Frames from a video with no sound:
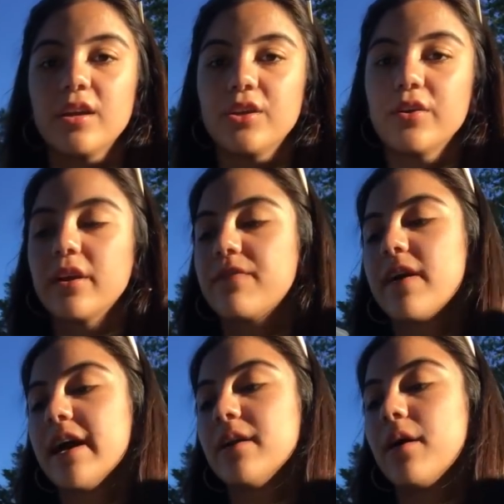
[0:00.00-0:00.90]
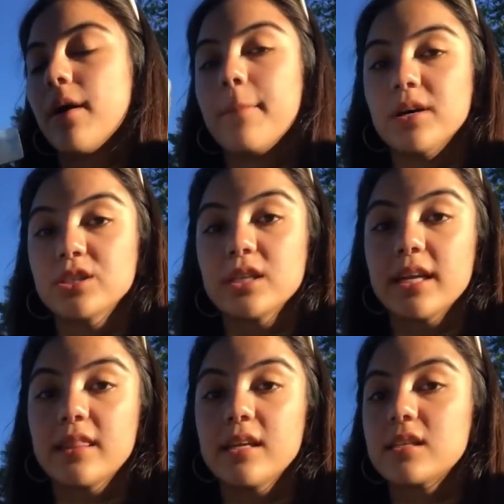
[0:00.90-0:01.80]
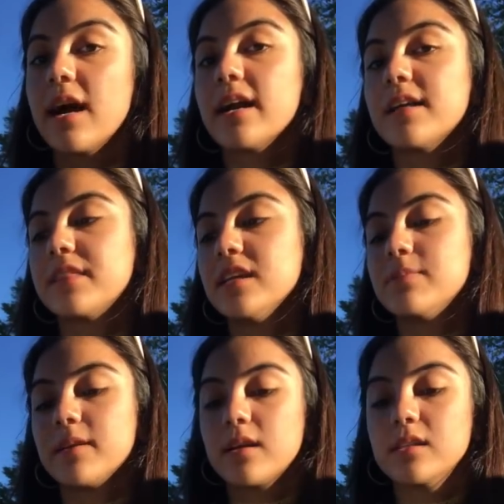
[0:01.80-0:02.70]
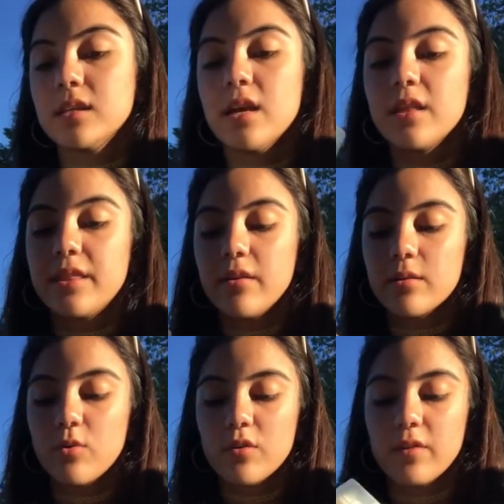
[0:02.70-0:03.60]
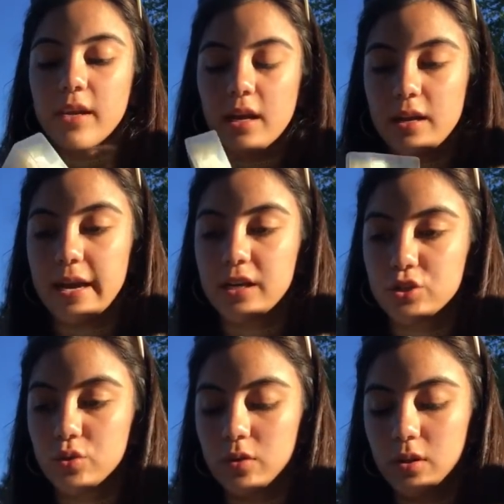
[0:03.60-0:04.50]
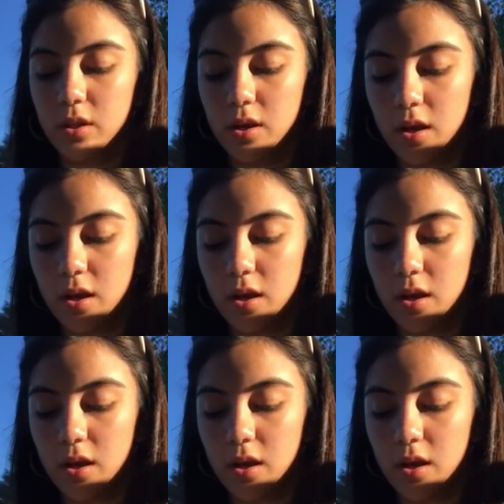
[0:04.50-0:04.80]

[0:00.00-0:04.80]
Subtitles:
You could find a bunch like these. I got these because they were more of like a natural